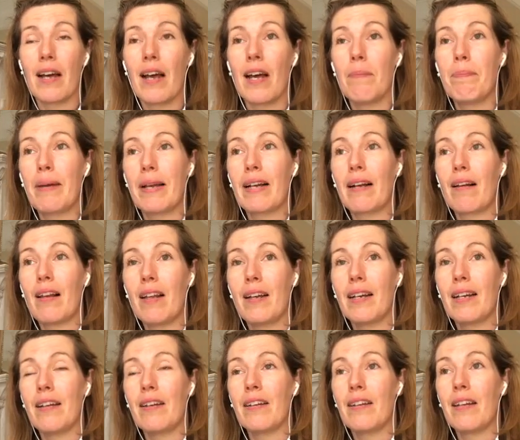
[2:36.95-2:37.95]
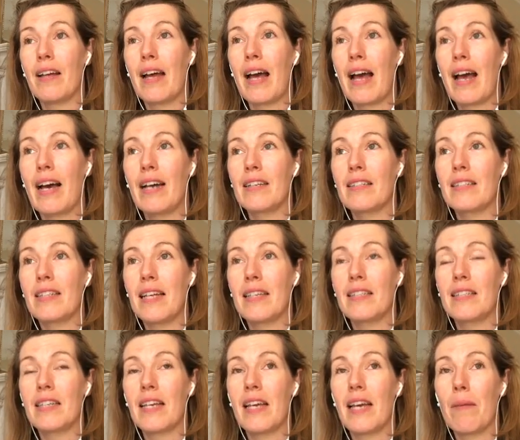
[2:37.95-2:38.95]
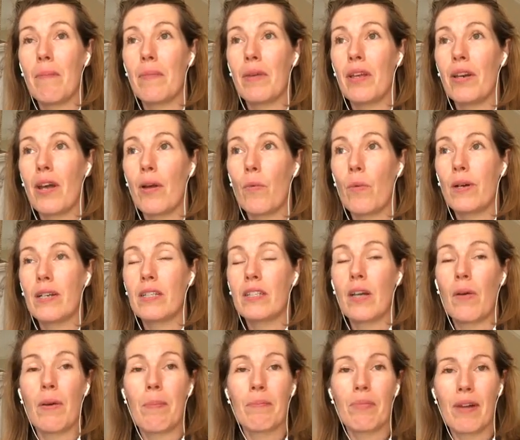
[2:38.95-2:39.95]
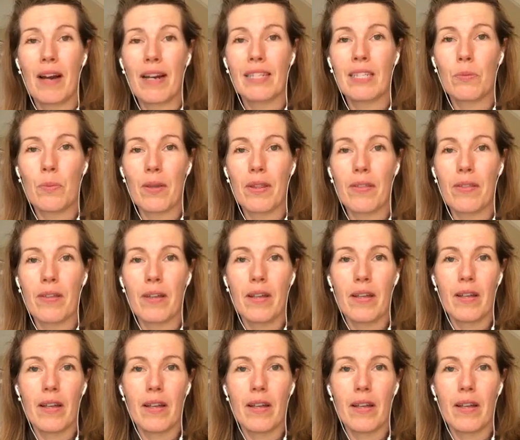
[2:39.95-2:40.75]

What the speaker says: a big client had said to him, we're so impressed with